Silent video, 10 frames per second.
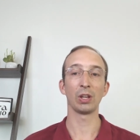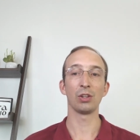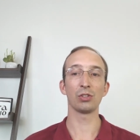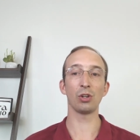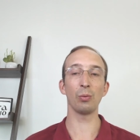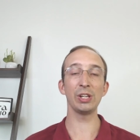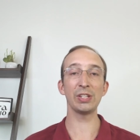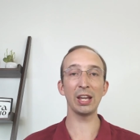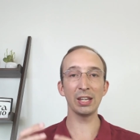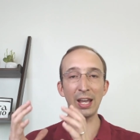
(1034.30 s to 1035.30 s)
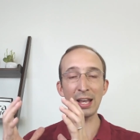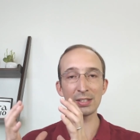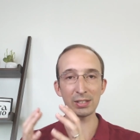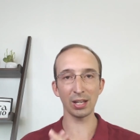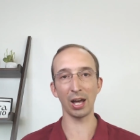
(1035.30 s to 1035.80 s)
So we say,
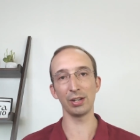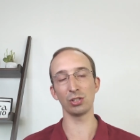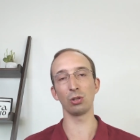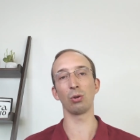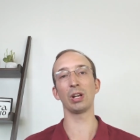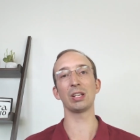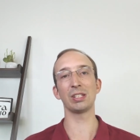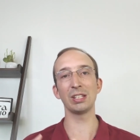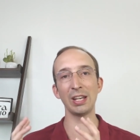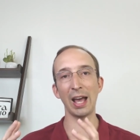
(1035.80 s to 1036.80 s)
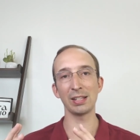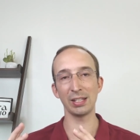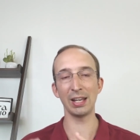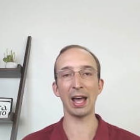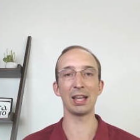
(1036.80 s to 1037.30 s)
yes, God is glorious. Yes,
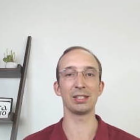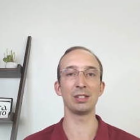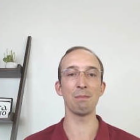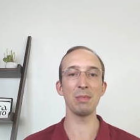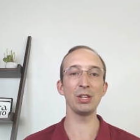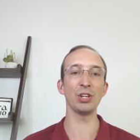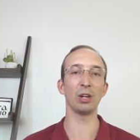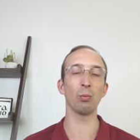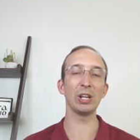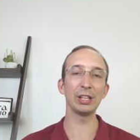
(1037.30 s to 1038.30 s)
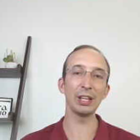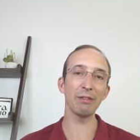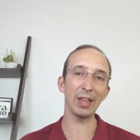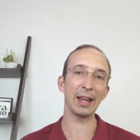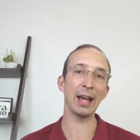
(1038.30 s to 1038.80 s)
he has dominion. We live
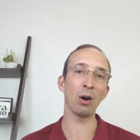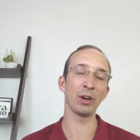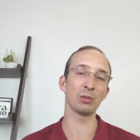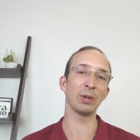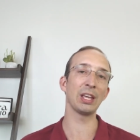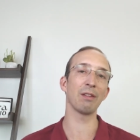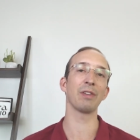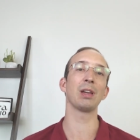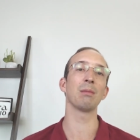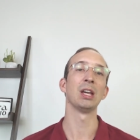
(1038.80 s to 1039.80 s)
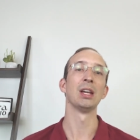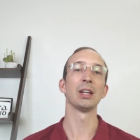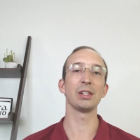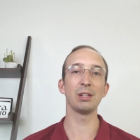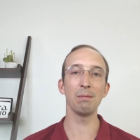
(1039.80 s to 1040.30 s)
that out as we give him
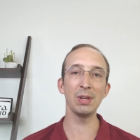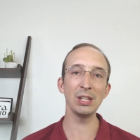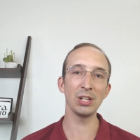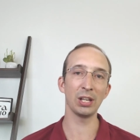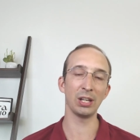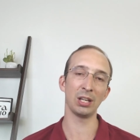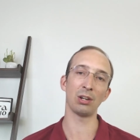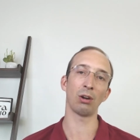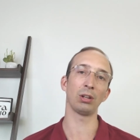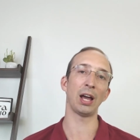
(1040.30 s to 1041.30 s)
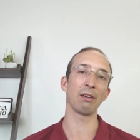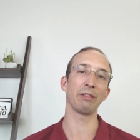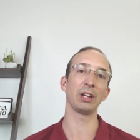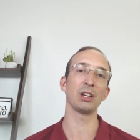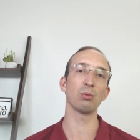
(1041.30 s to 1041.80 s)
dominion in our life
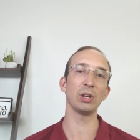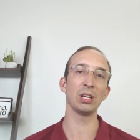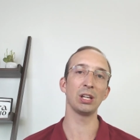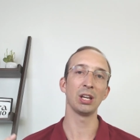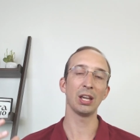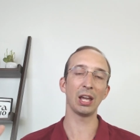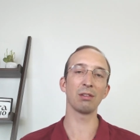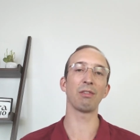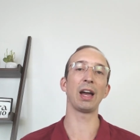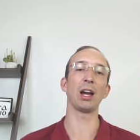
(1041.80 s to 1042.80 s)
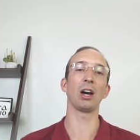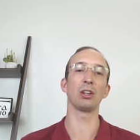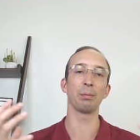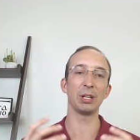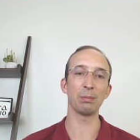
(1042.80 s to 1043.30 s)
and as we invite
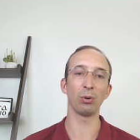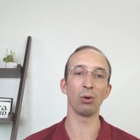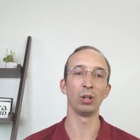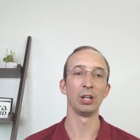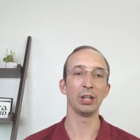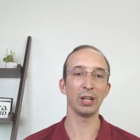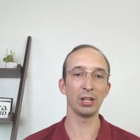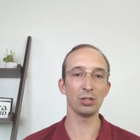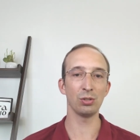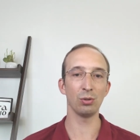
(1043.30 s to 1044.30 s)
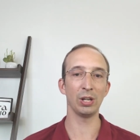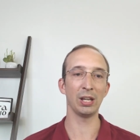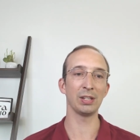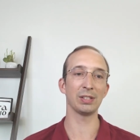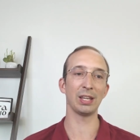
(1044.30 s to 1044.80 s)
other people into
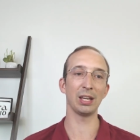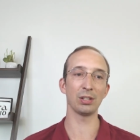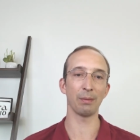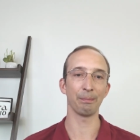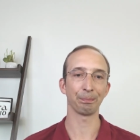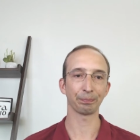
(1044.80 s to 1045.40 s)
his kingdom.